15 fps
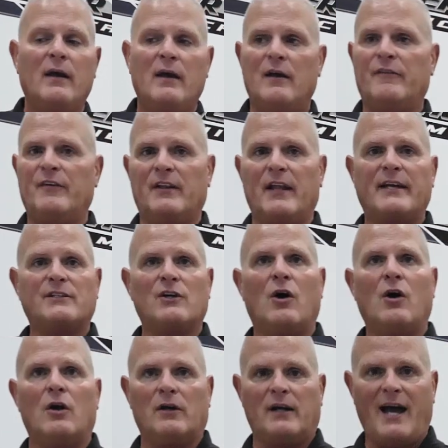if you'd like to
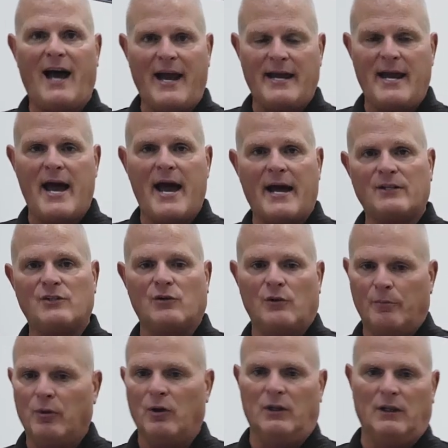haul kayaks or
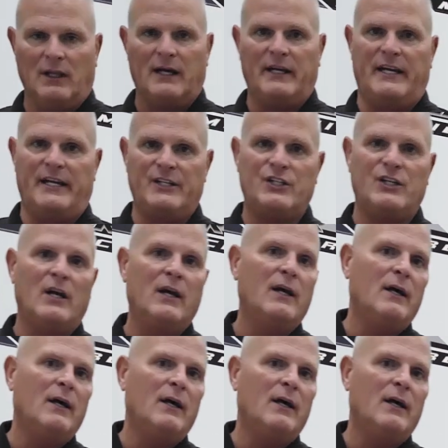put luggage.